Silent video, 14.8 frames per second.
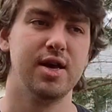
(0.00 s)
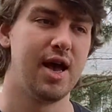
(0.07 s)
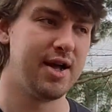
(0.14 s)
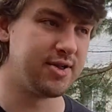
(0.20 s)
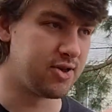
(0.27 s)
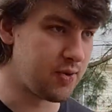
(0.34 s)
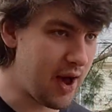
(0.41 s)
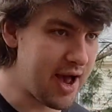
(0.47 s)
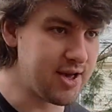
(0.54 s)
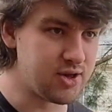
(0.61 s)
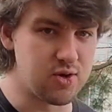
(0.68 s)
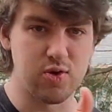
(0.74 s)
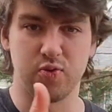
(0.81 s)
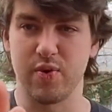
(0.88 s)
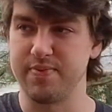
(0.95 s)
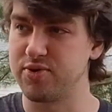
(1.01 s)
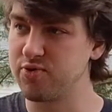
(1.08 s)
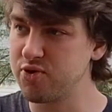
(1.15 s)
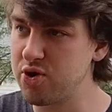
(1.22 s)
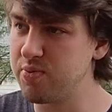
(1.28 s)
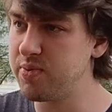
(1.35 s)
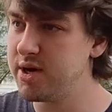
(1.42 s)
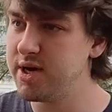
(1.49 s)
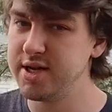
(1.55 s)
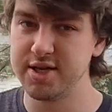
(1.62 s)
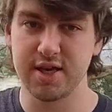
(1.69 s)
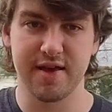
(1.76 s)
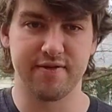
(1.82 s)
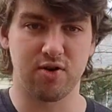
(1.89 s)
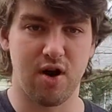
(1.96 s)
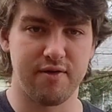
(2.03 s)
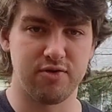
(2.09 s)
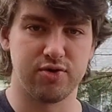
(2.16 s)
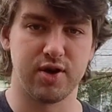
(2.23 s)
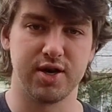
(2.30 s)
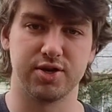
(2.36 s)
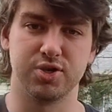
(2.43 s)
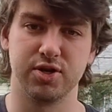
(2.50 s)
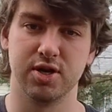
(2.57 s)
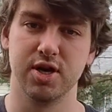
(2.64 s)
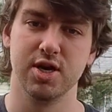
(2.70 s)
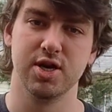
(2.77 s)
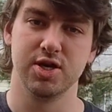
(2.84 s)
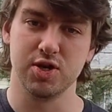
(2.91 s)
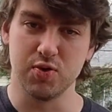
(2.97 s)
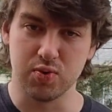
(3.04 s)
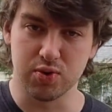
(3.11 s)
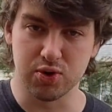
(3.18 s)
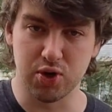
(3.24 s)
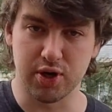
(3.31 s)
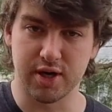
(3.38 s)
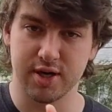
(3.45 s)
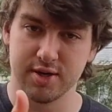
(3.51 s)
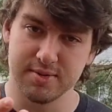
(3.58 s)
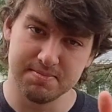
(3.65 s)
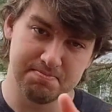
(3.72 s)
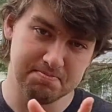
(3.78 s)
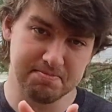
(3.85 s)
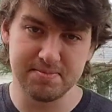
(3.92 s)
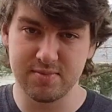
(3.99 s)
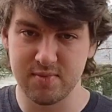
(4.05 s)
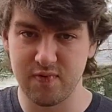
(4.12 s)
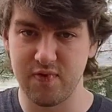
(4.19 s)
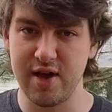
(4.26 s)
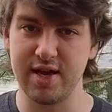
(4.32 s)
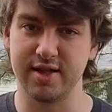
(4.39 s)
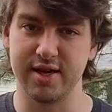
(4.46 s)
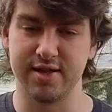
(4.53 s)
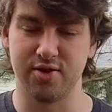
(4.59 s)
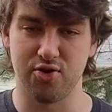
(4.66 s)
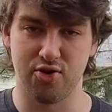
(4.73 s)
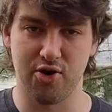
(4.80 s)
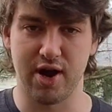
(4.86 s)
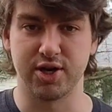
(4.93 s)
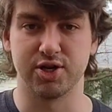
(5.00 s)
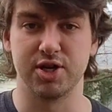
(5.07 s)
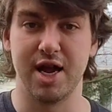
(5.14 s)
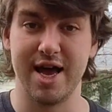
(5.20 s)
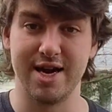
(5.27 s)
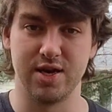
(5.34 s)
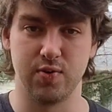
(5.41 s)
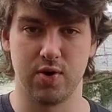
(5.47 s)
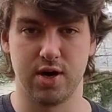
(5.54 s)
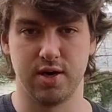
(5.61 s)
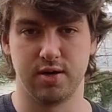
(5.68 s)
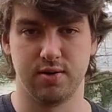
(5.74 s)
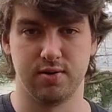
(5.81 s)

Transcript: and so as you sweep the room to give the conversation, you look vaguely in their direction anyway.